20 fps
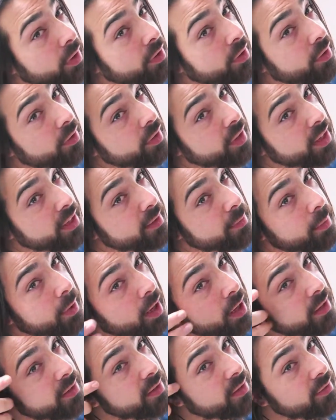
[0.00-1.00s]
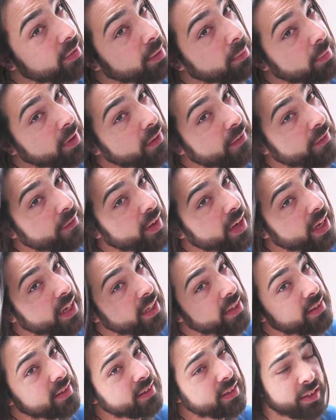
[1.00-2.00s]
and do these parts around my
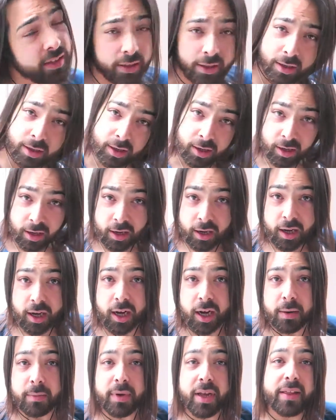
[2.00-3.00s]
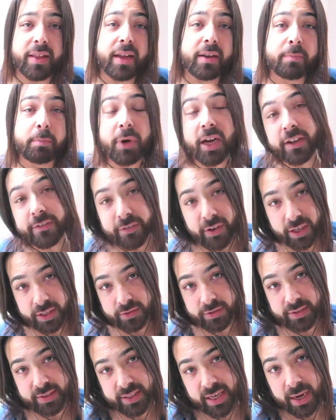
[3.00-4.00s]
face. And then my
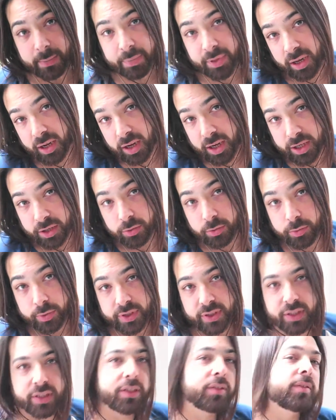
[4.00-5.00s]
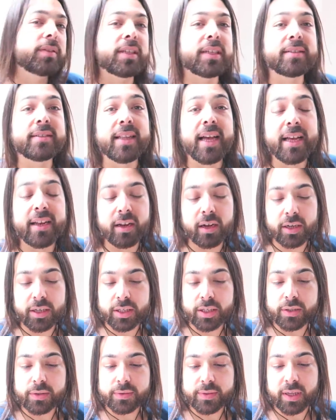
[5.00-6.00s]
final step that I always use is then I
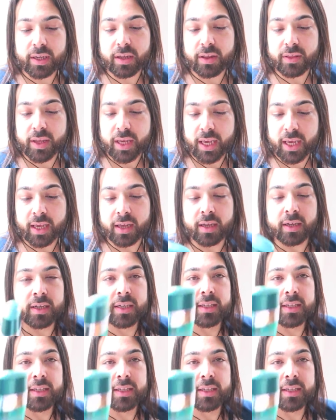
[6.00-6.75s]
use the